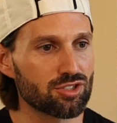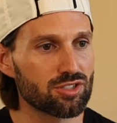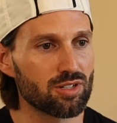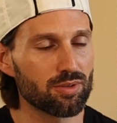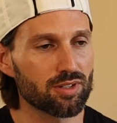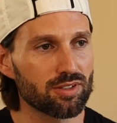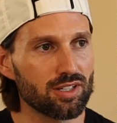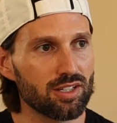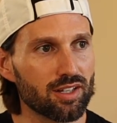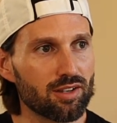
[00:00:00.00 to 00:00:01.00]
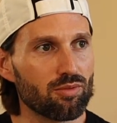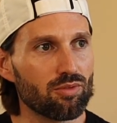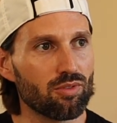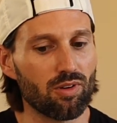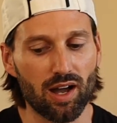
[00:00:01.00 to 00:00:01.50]
typically
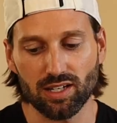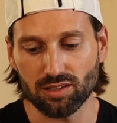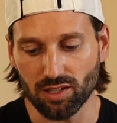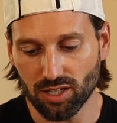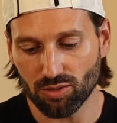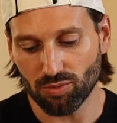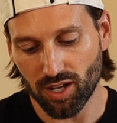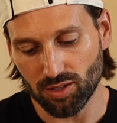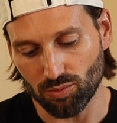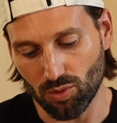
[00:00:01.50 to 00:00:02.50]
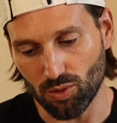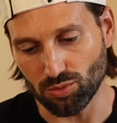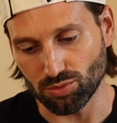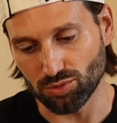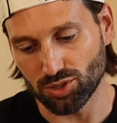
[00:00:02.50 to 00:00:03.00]
I like red.
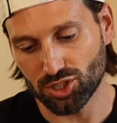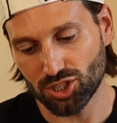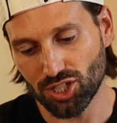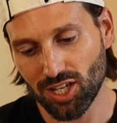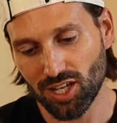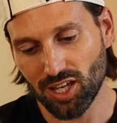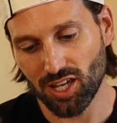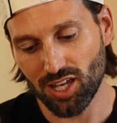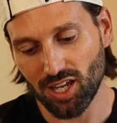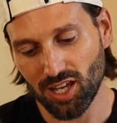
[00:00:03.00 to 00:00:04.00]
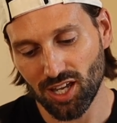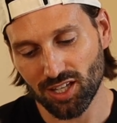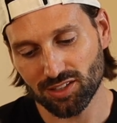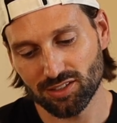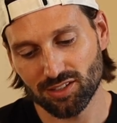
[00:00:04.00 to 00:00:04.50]
Oh
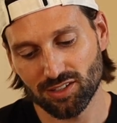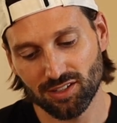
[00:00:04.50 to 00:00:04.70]
shit.